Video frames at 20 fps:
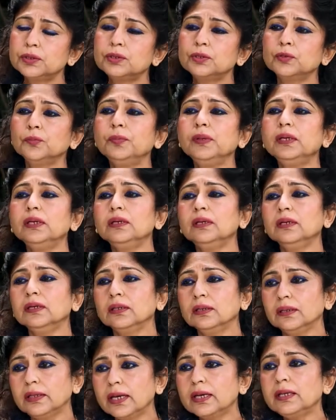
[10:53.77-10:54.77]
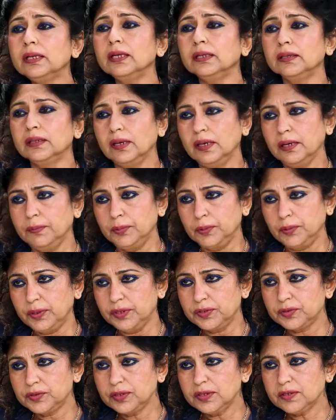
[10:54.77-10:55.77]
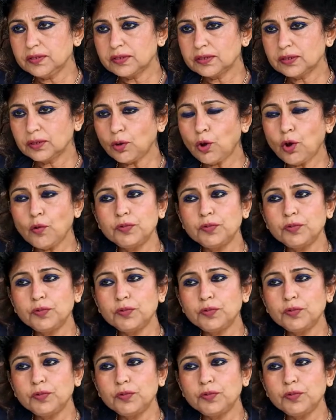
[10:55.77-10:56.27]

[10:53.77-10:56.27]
to be there in the laboratories,